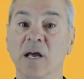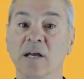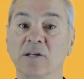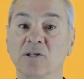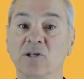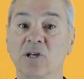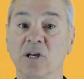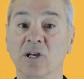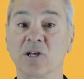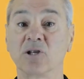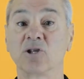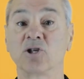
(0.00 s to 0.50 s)
and
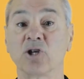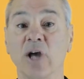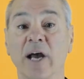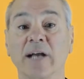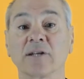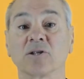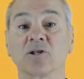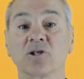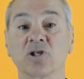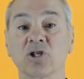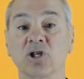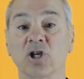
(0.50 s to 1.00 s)
to check
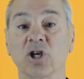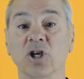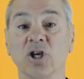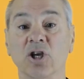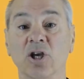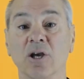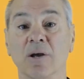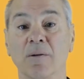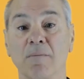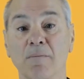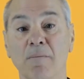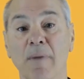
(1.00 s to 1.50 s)
to
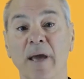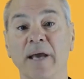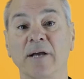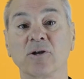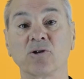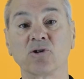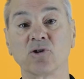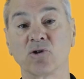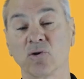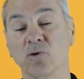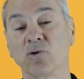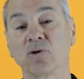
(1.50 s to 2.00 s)
see and make
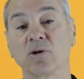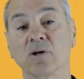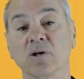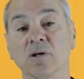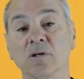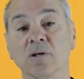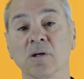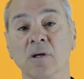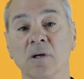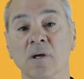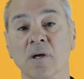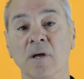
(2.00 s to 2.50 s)

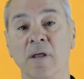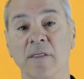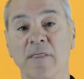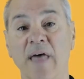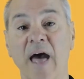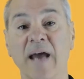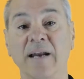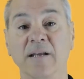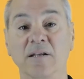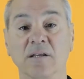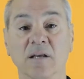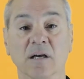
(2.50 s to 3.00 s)
sure
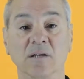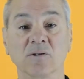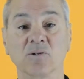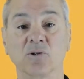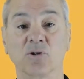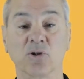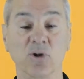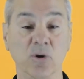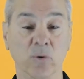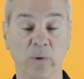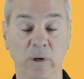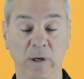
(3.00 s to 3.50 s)
that it does
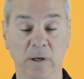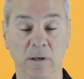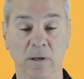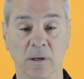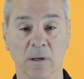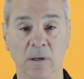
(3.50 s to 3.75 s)
do it.